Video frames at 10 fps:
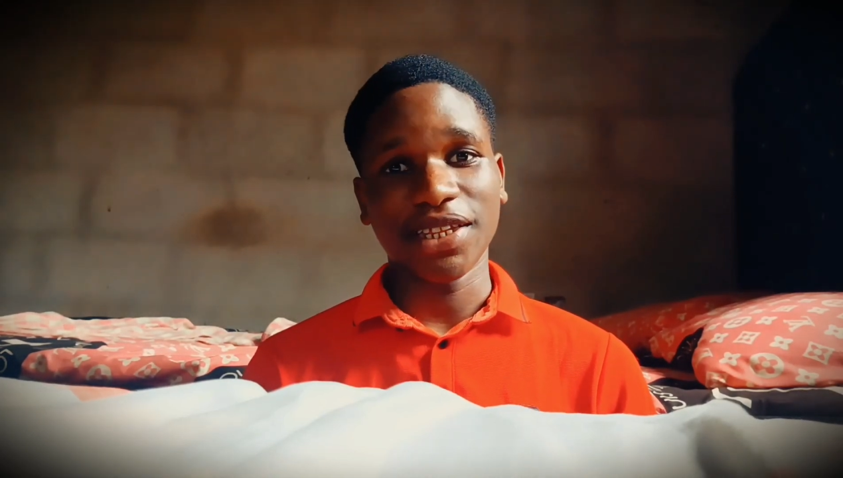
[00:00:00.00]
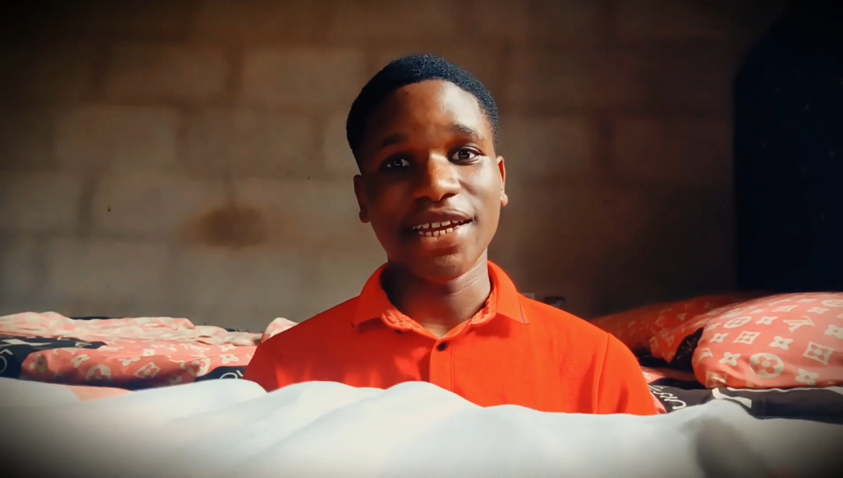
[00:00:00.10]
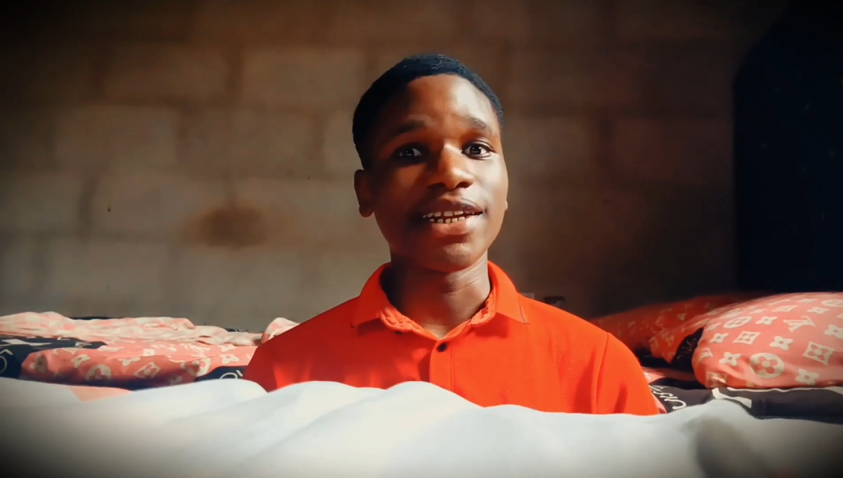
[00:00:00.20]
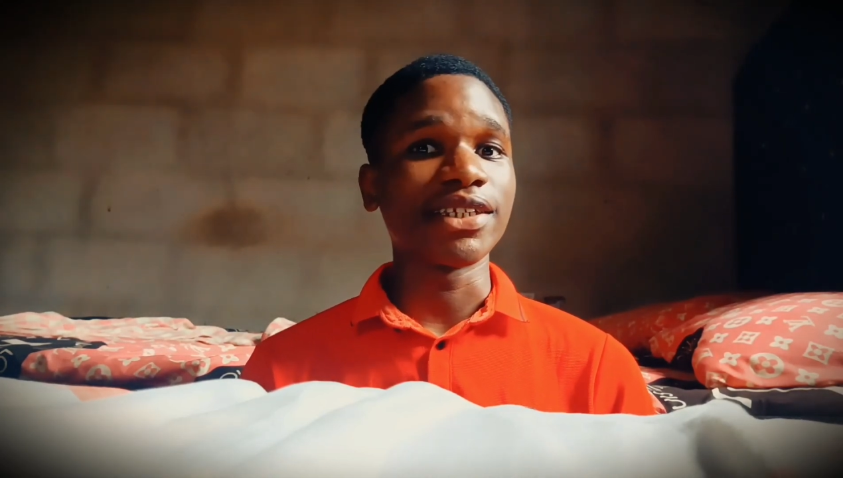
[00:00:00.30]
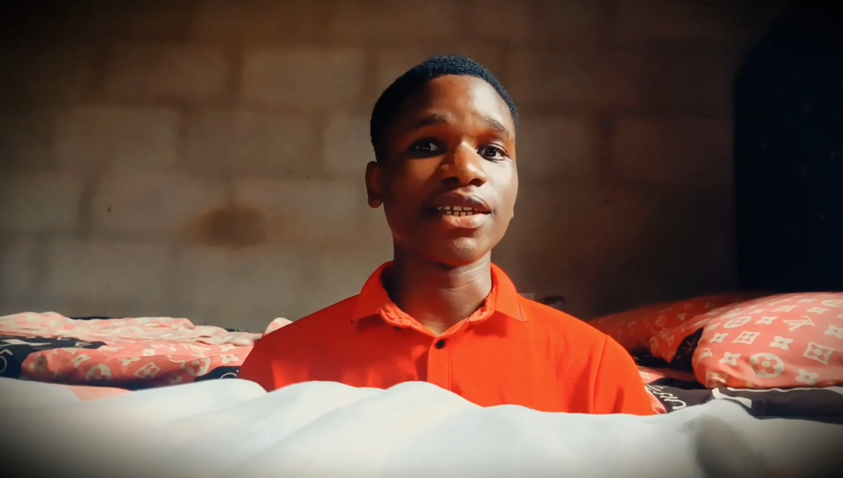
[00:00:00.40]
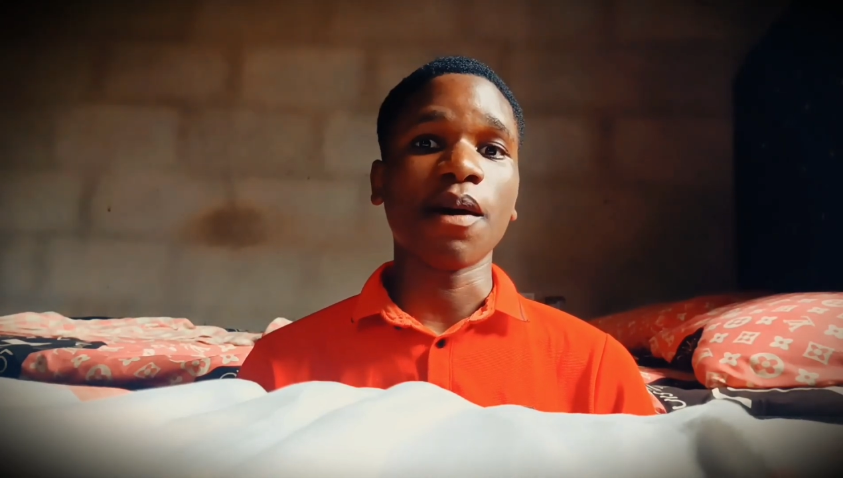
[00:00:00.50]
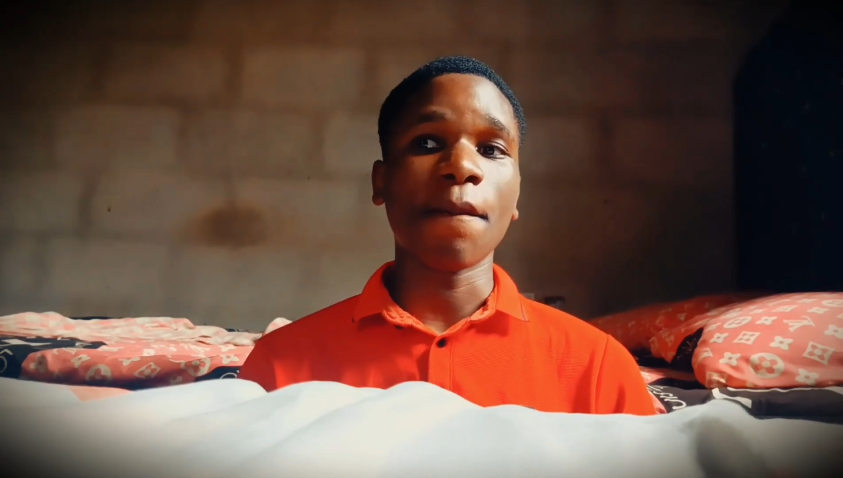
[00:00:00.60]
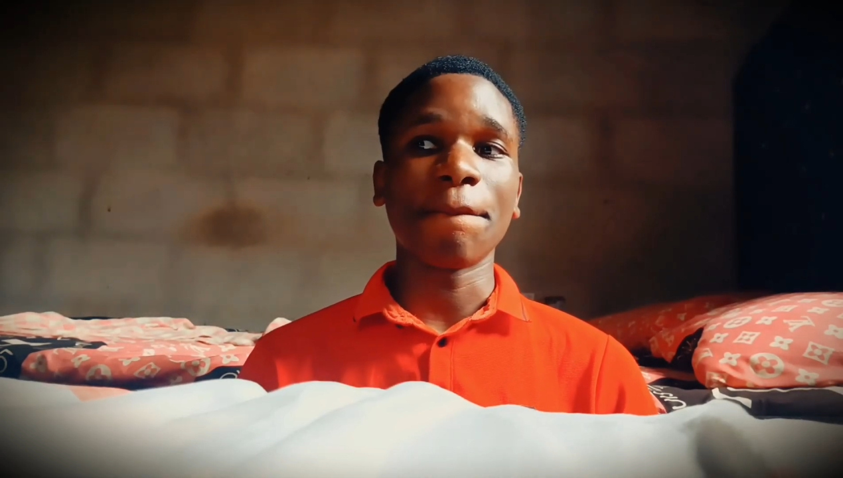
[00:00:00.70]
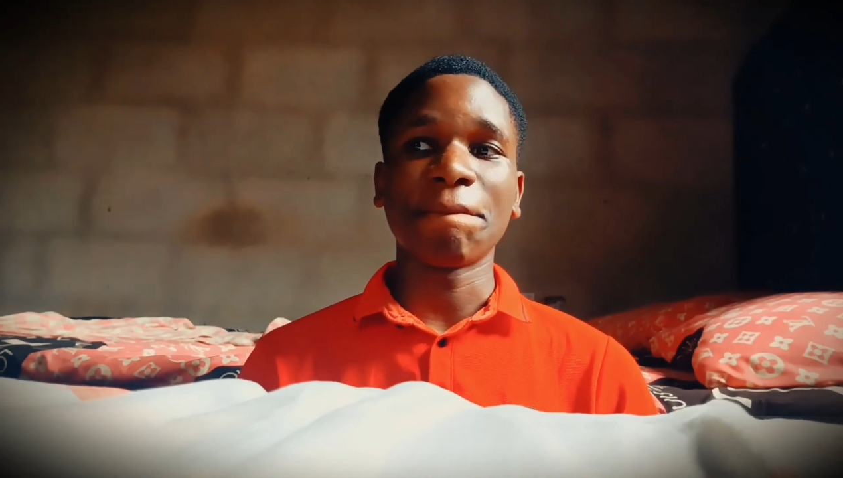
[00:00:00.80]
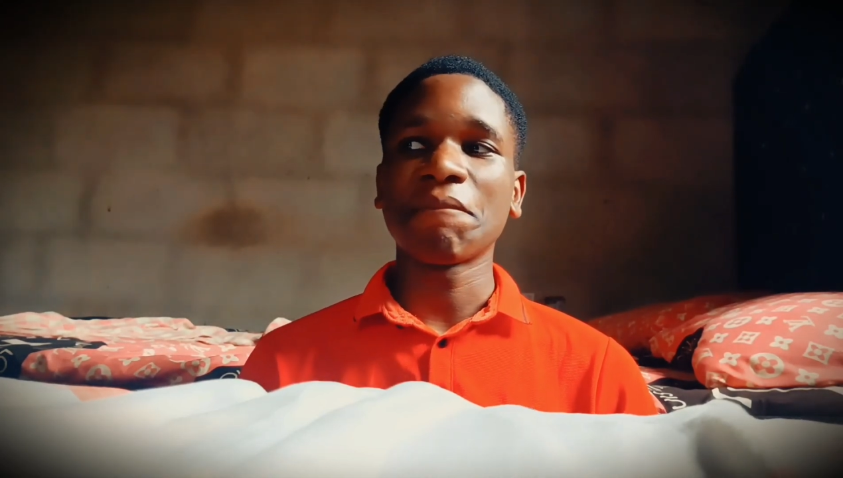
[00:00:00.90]
That is
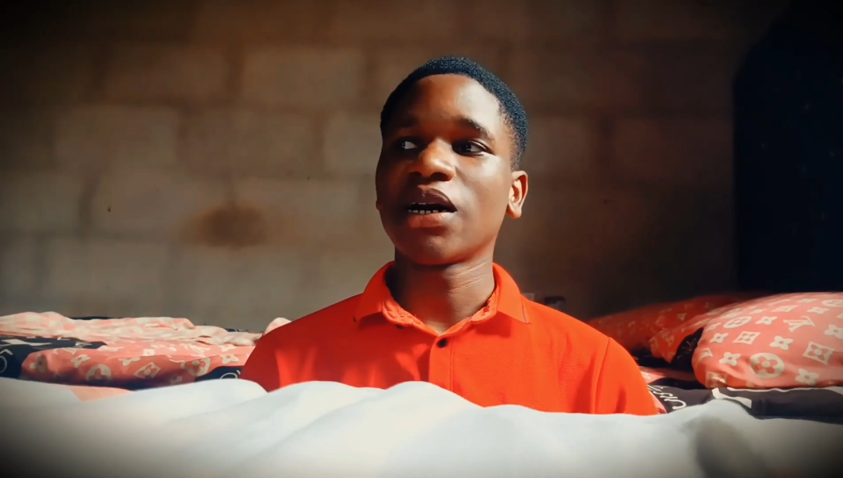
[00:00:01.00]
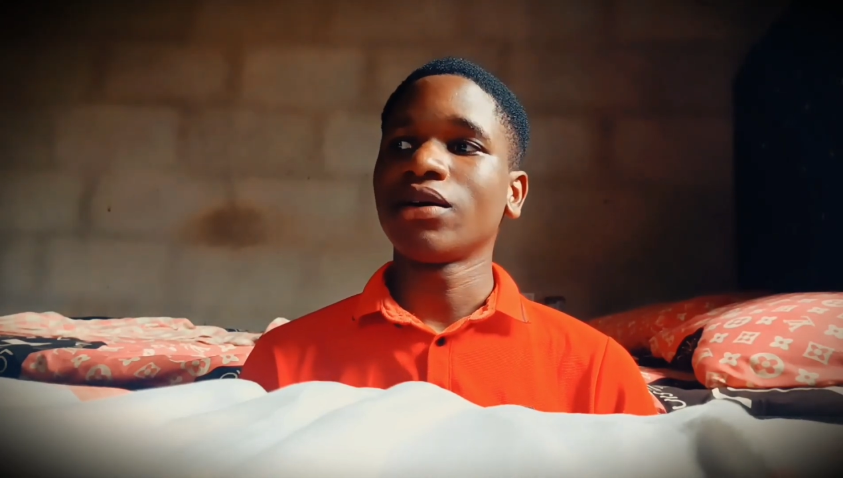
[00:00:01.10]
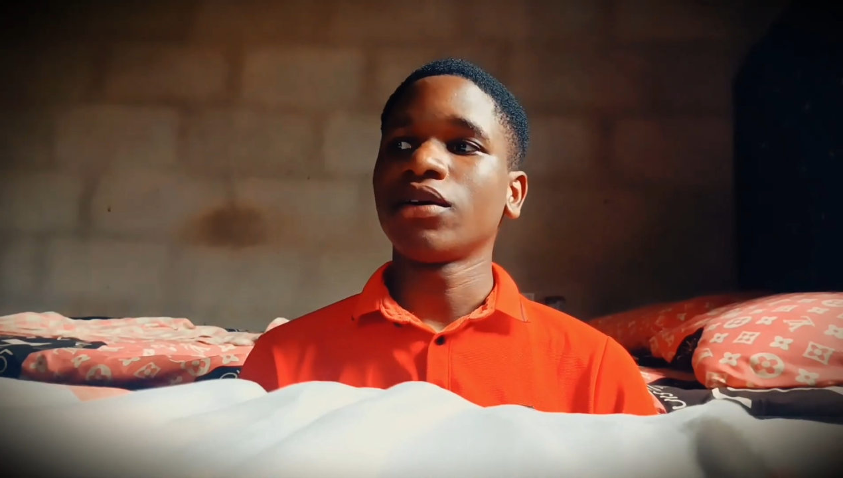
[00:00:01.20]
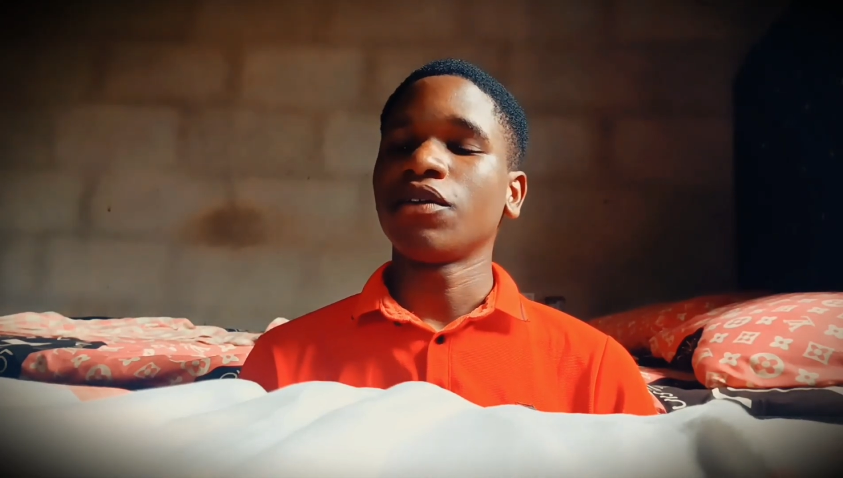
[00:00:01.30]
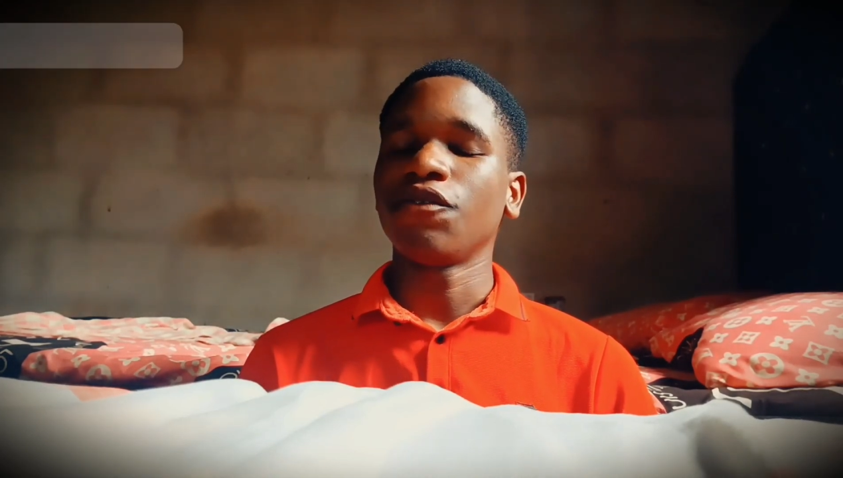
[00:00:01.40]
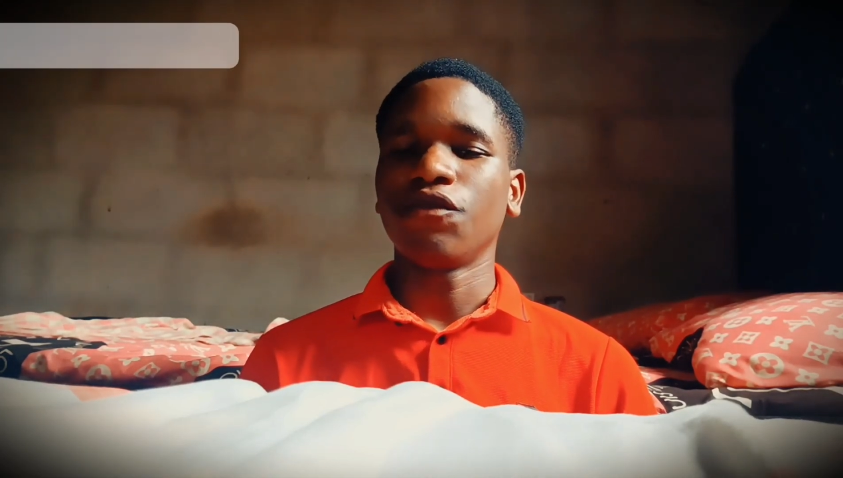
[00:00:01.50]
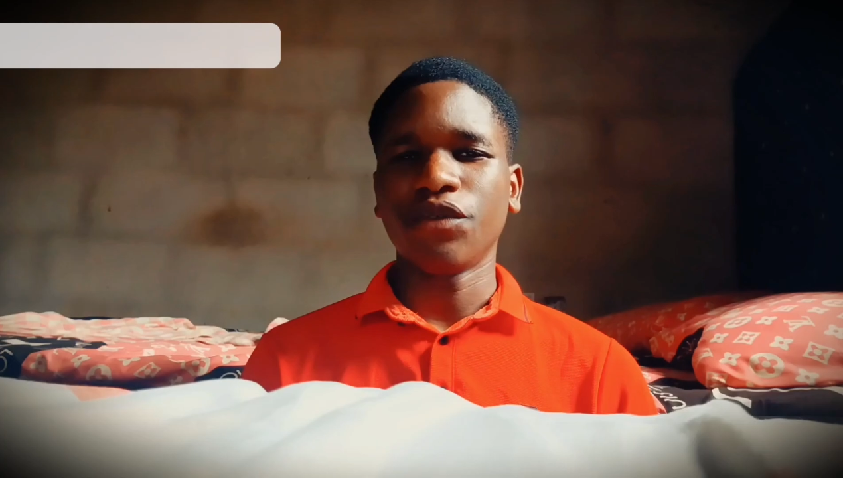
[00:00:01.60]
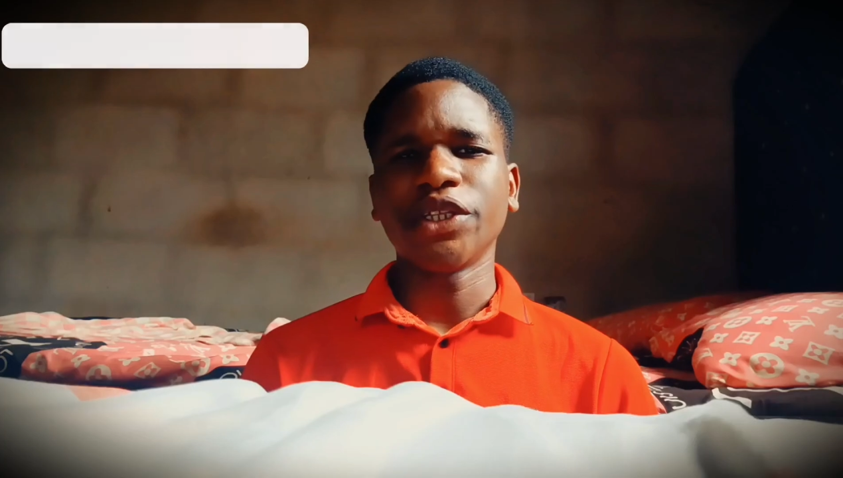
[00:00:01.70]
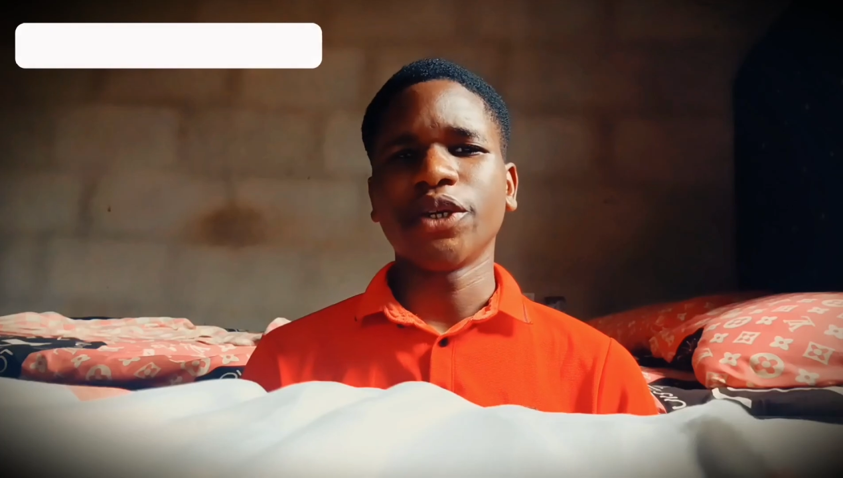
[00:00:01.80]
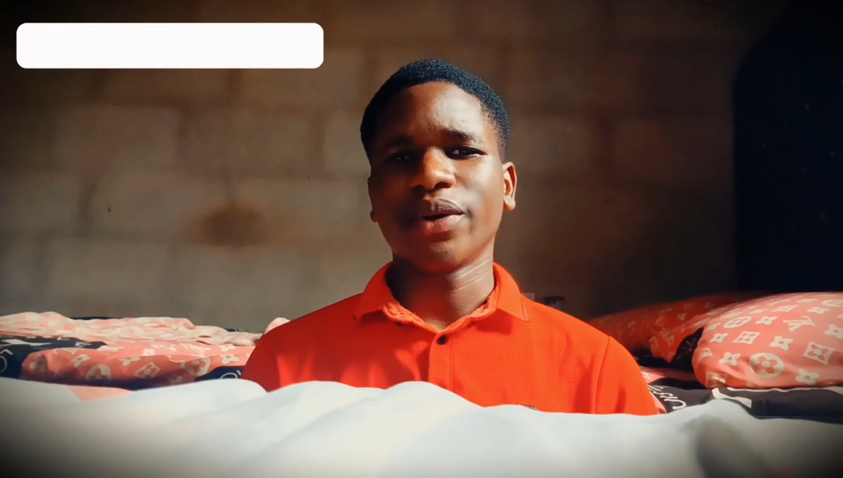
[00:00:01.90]

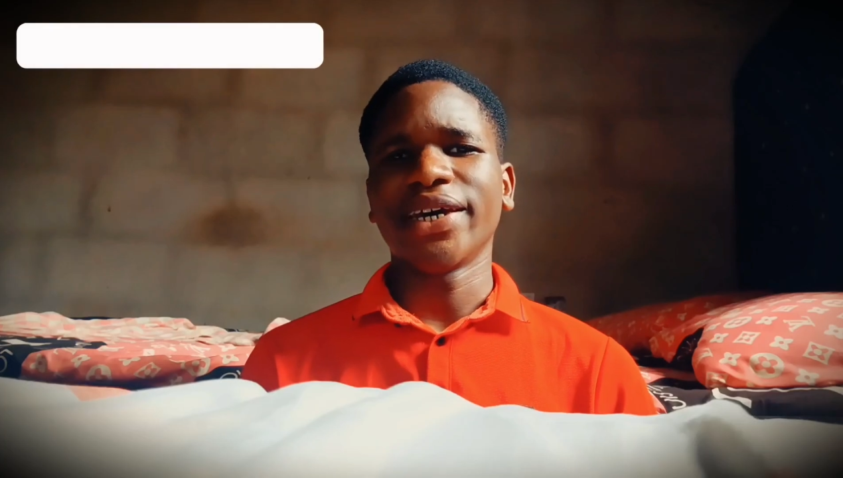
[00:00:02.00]
video